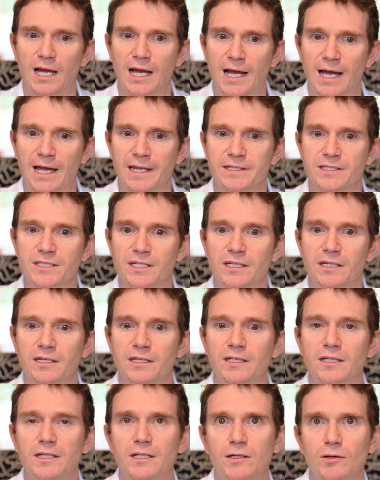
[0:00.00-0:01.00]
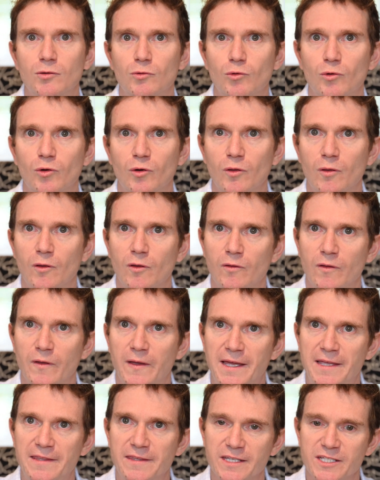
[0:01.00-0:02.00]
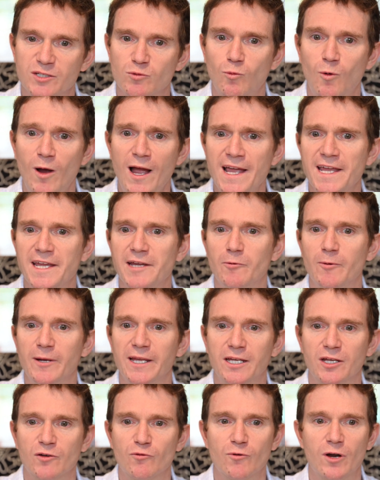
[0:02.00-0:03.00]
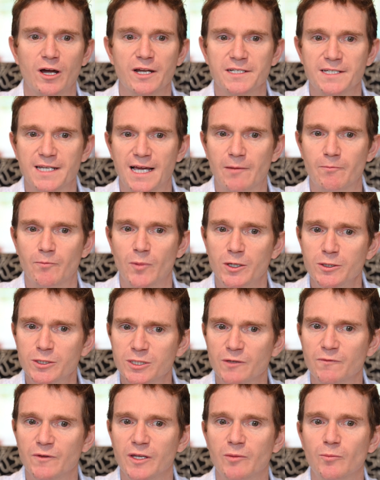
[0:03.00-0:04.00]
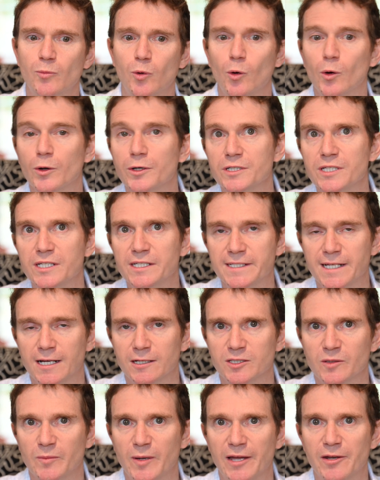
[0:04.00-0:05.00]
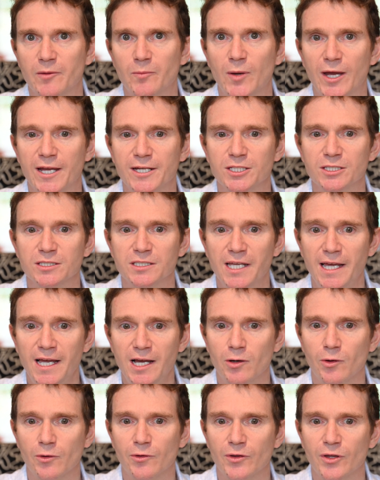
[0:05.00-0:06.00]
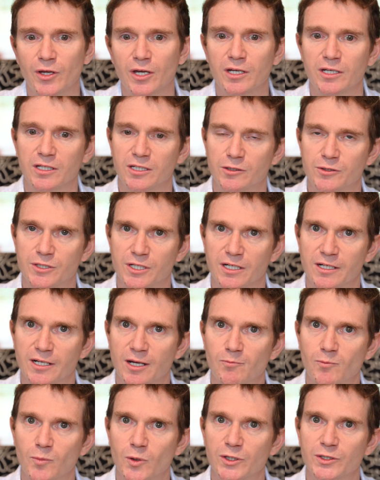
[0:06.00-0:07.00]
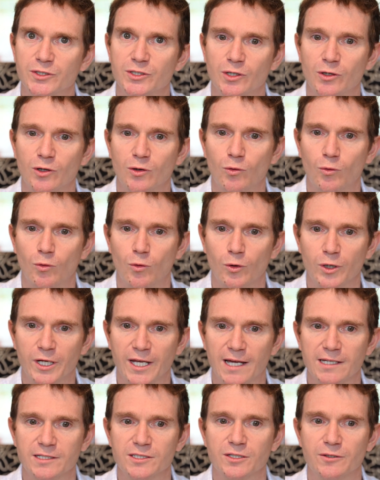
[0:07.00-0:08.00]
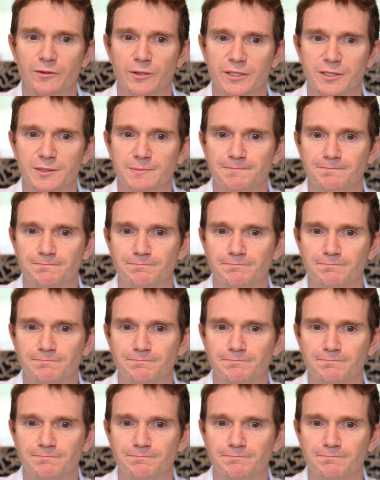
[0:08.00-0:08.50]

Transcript: And in this way we can write down most of the important details about a patient's health using numbers or categories.